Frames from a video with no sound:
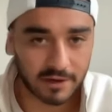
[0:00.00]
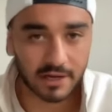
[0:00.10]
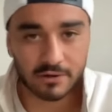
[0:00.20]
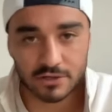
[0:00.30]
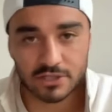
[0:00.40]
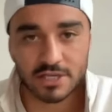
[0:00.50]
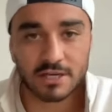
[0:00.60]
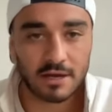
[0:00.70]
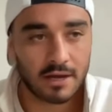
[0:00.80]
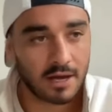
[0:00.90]
Finlay
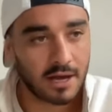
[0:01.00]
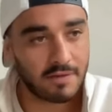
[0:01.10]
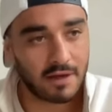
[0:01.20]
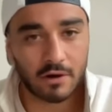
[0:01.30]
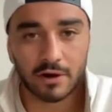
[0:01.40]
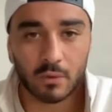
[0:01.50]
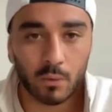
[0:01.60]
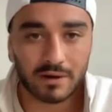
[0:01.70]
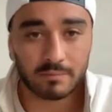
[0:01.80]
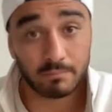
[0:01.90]
Christie, and that kind
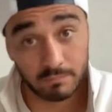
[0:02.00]
of wet